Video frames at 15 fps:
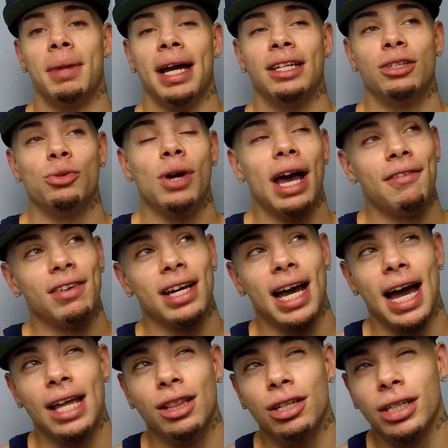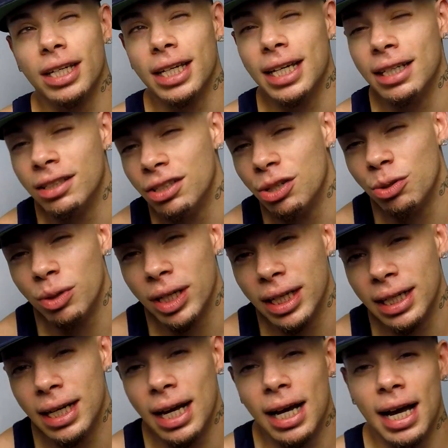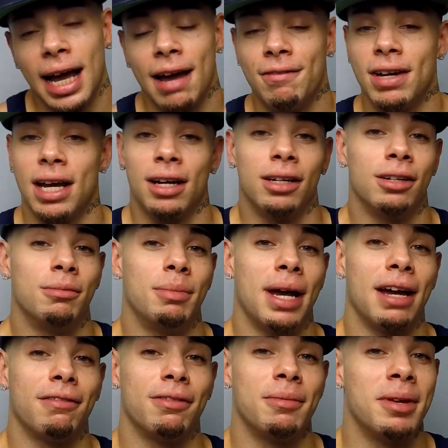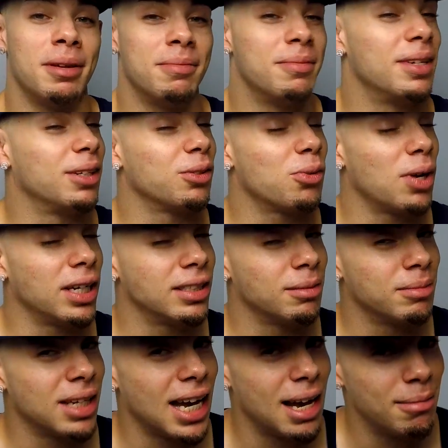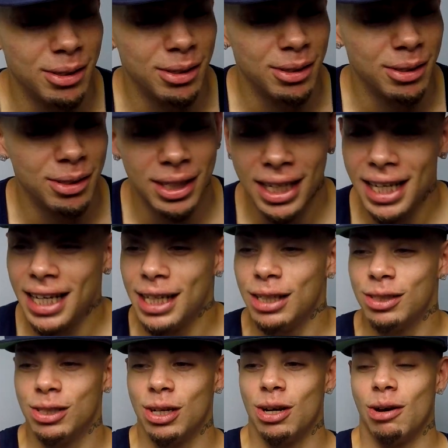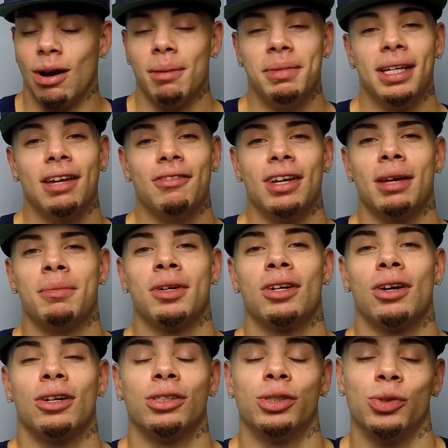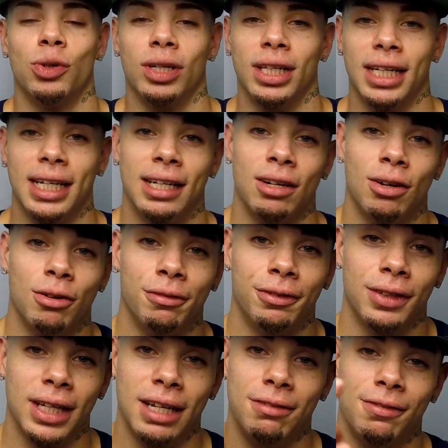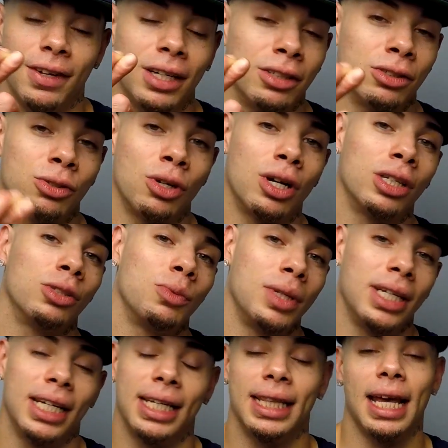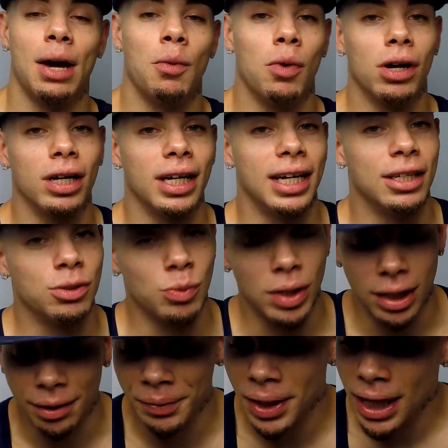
I do have a guy looking into it. I have not heard back from him in quite some time though. So I'll be giving him a call shortly, and hopefully, fingers crossed, we can get that working as well.